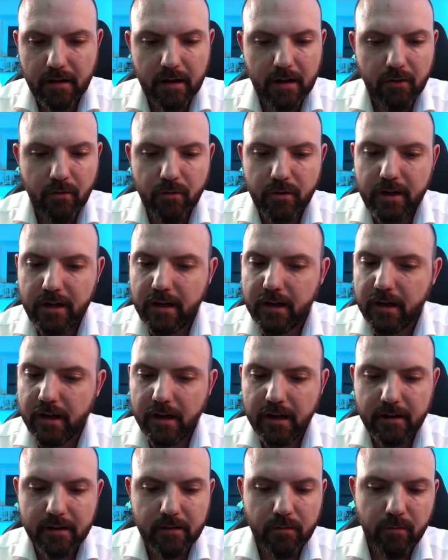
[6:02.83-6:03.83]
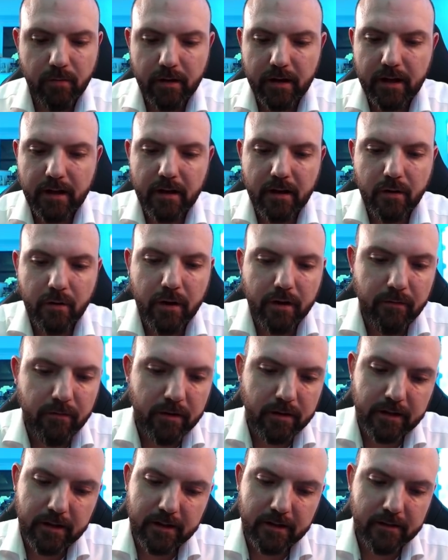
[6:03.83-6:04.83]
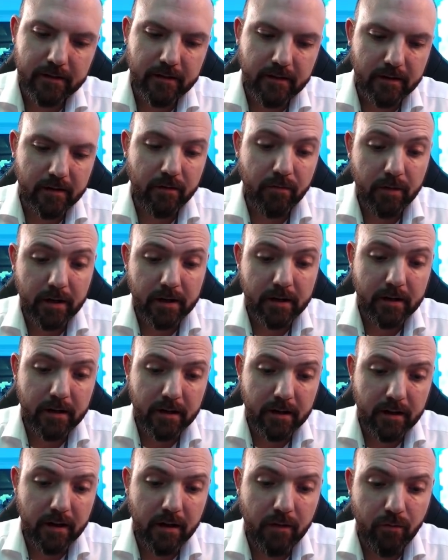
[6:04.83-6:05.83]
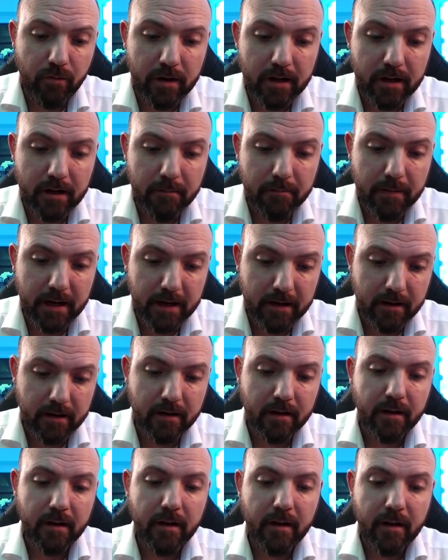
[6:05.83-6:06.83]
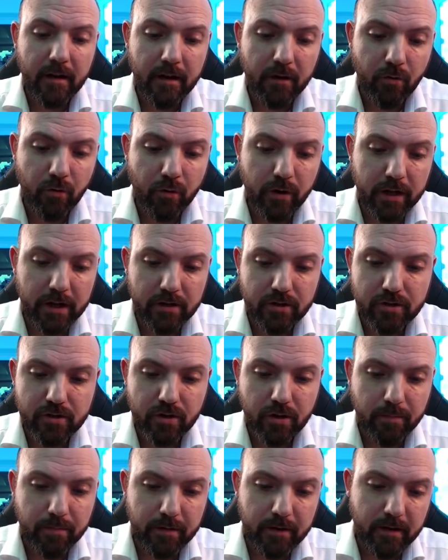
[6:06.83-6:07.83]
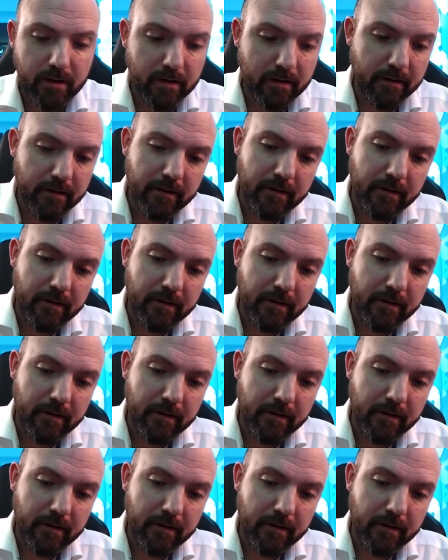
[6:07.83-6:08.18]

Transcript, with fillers: I really like the way how everything is integrated. They really made a great job here.